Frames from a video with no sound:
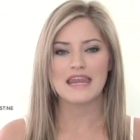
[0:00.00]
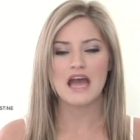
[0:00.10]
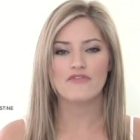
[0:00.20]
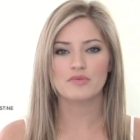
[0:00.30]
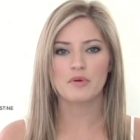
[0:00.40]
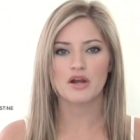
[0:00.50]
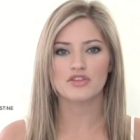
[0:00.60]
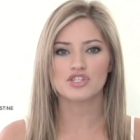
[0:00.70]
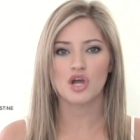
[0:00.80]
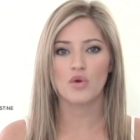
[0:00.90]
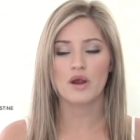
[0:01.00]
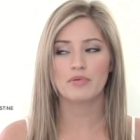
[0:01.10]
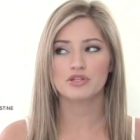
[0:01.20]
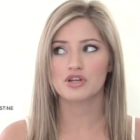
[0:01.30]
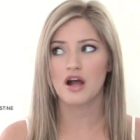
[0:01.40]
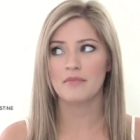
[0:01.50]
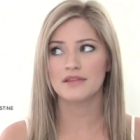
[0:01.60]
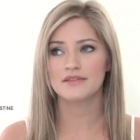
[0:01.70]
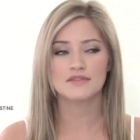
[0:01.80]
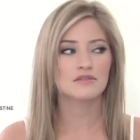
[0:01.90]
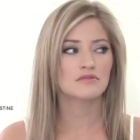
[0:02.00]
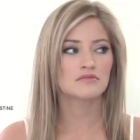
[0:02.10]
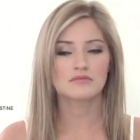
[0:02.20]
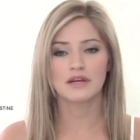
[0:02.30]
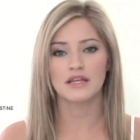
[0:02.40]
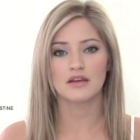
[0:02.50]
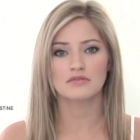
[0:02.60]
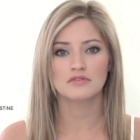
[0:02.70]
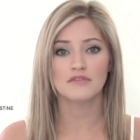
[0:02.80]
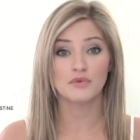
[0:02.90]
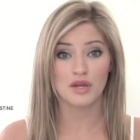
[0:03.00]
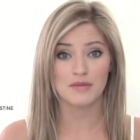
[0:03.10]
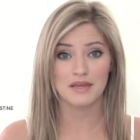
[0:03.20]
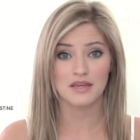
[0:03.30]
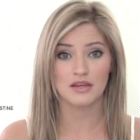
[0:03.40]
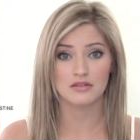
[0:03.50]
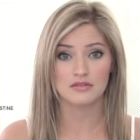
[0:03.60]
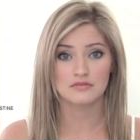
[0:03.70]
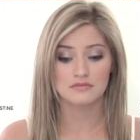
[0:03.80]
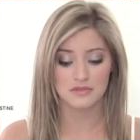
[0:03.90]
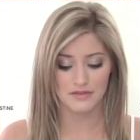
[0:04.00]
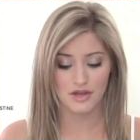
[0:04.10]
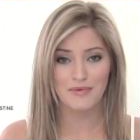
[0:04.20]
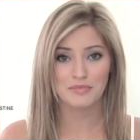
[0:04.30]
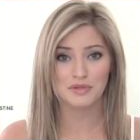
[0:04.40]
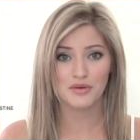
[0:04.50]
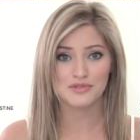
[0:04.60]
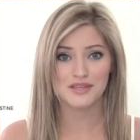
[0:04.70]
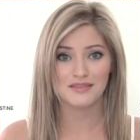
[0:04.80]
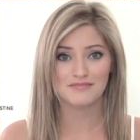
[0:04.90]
make it like a little happy virtual family. Leave a comment below saying, Justine, put me in the next episode.